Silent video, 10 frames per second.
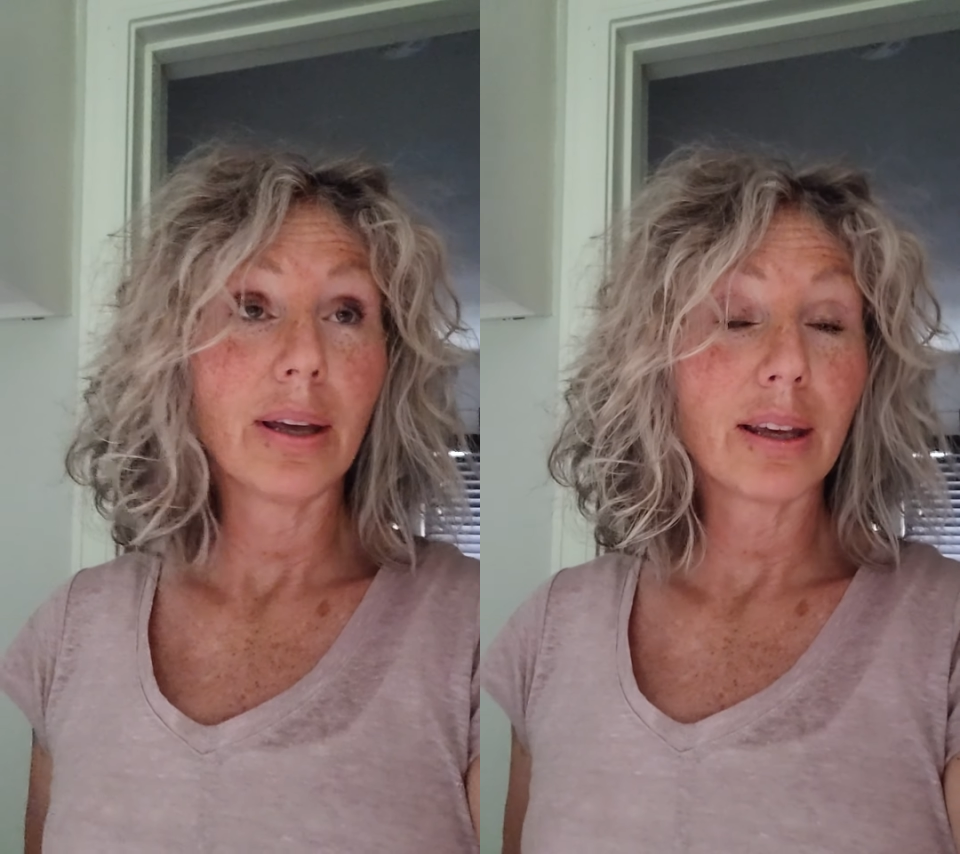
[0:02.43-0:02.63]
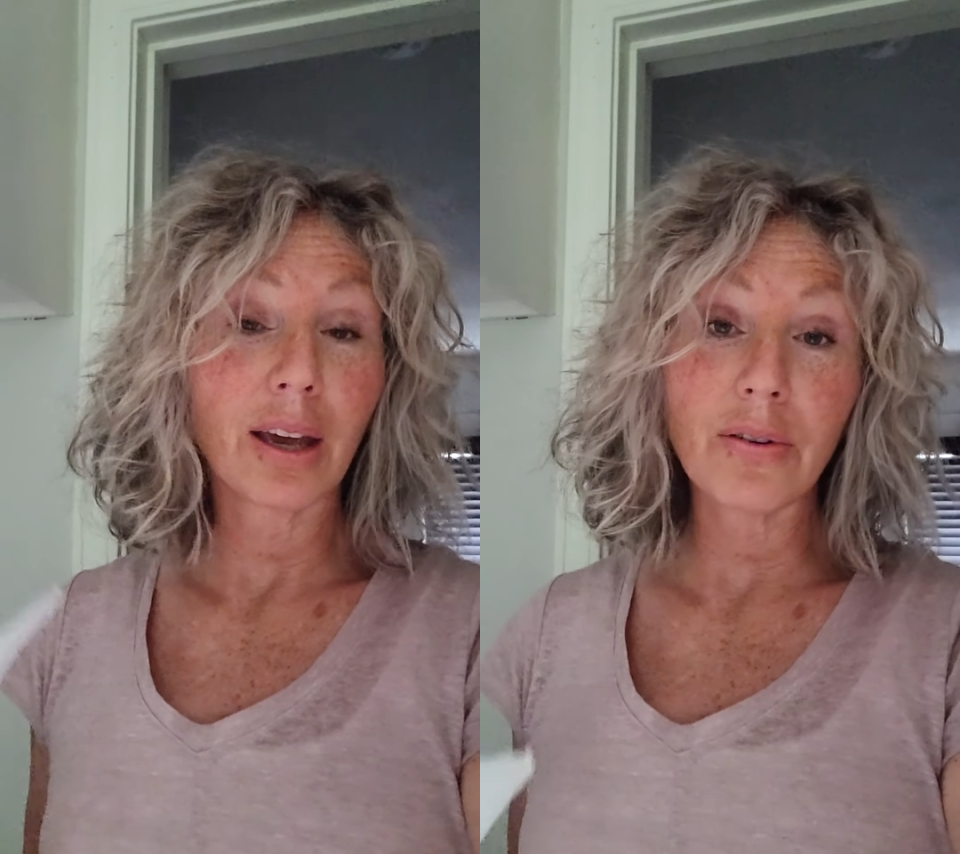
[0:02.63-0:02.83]

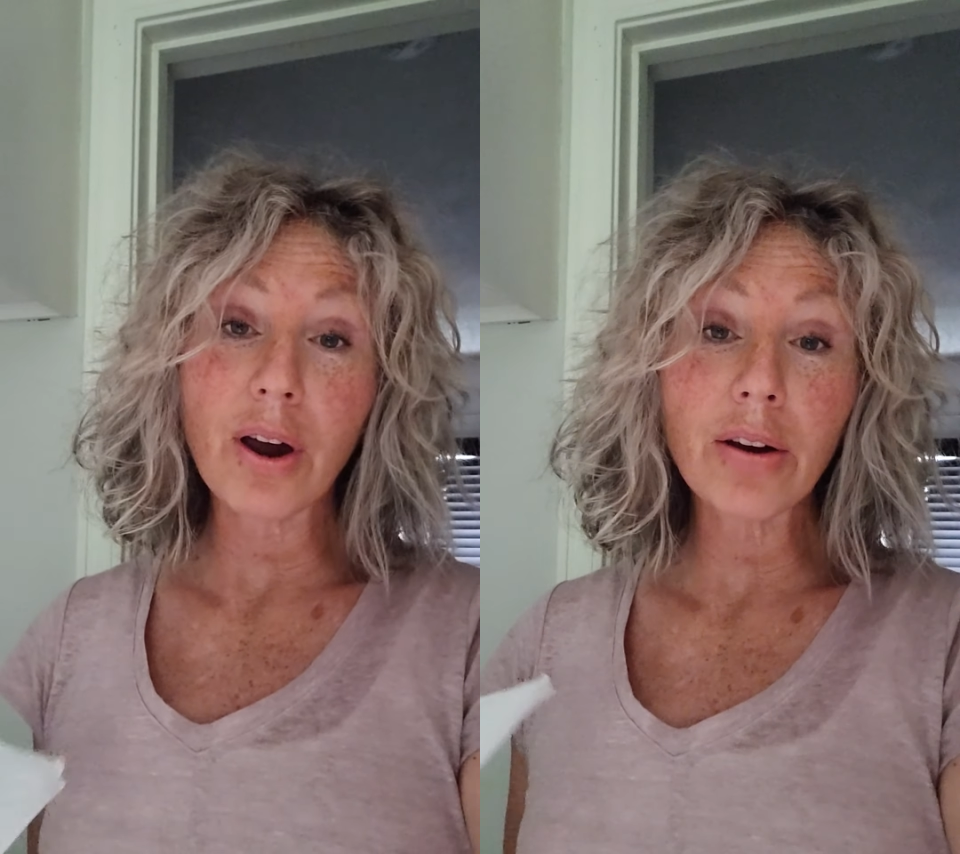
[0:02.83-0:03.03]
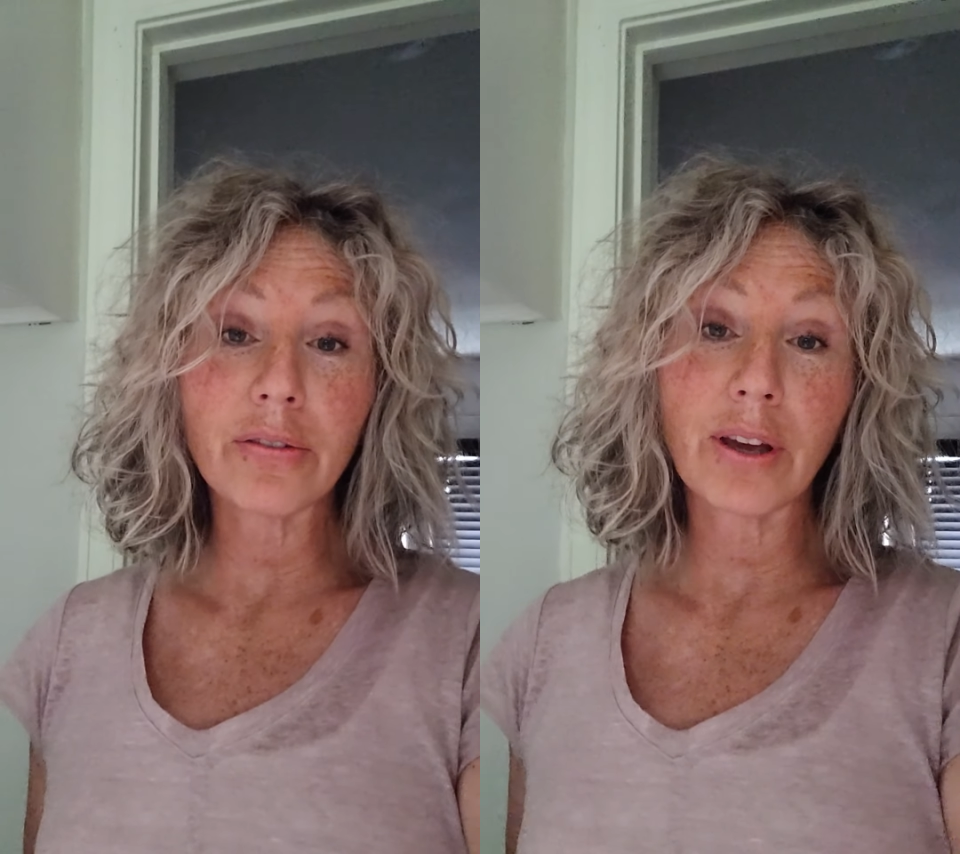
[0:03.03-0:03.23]
gave
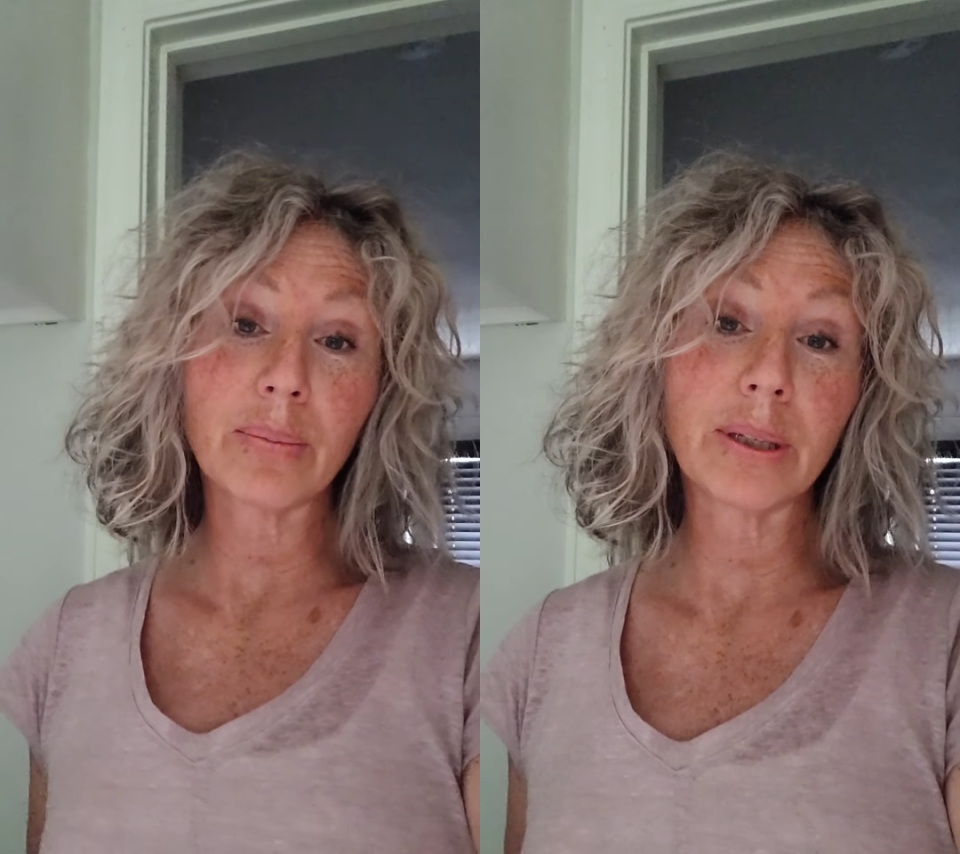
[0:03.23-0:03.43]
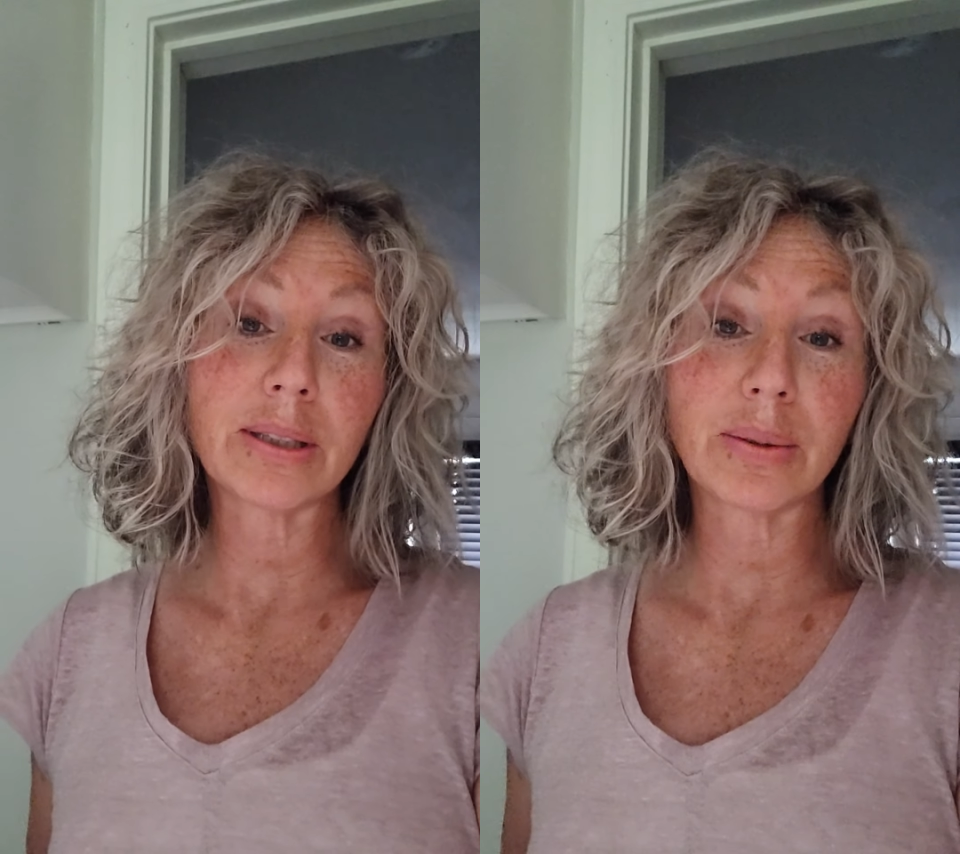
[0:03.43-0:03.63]
our
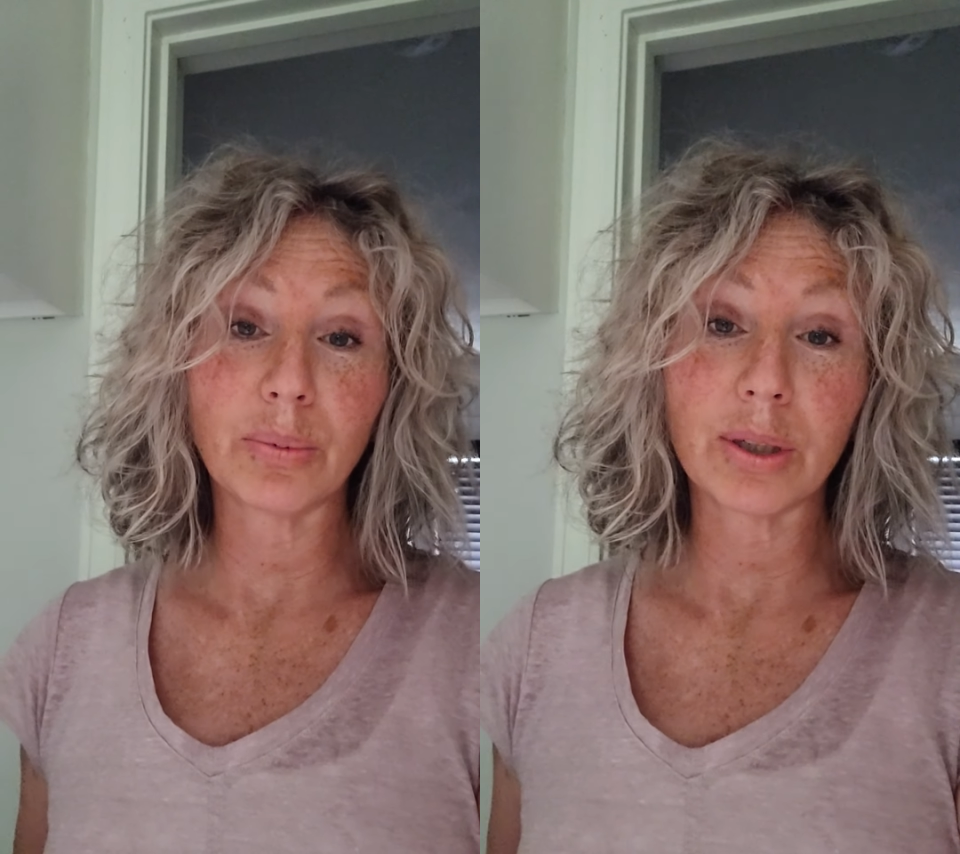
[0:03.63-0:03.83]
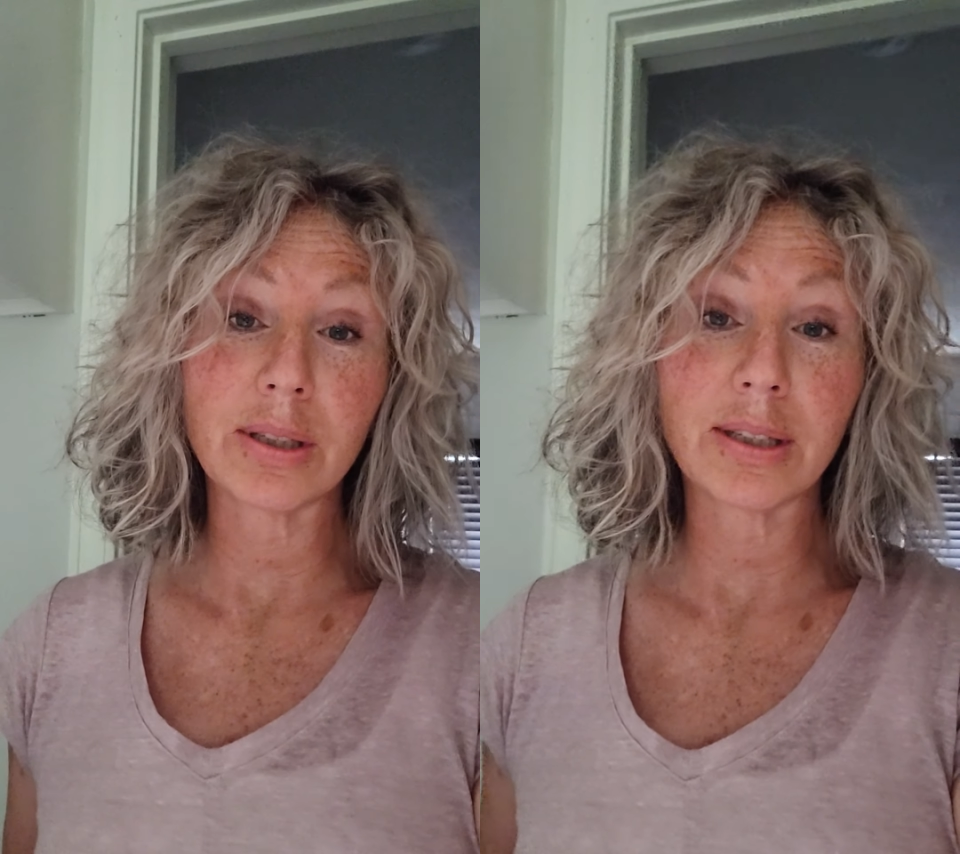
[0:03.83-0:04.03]
family some written